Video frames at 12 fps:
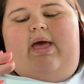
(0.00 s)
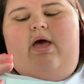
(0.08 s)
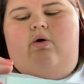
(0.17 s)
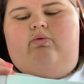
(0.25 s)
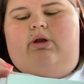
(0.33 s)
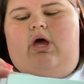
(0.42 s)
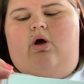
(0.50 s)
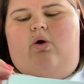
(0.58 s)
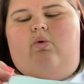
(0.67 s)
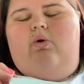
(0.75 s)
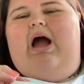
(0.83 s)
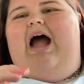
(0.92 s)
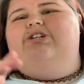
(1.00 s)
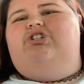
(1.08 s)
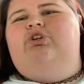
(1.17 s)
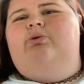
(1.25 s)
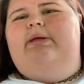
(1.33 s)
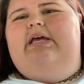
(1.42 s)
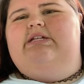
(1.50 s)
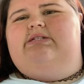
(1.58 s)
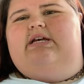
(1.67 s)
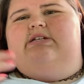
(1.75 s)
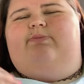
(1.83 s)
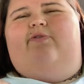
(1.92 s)
Well, no, she normally gets
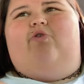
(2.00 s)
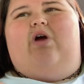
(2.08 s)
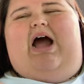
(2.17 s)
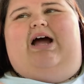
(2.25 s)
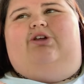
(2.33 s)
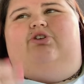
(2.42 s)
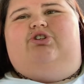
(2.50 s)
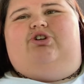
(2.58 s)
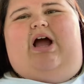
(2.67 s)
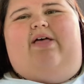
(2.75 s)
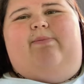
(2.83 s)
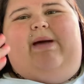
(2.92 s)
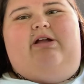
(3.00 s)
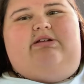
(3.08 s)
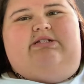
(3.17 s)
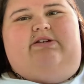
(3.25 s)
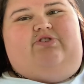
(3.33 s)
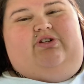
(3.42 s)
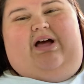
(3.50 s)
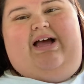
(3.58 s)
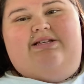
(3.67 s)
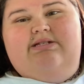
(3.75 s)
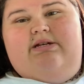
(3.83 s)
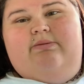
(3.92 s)
things before I do to try them out to see if she
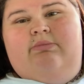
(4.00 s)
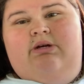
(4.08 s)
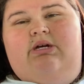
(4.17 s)
likes them.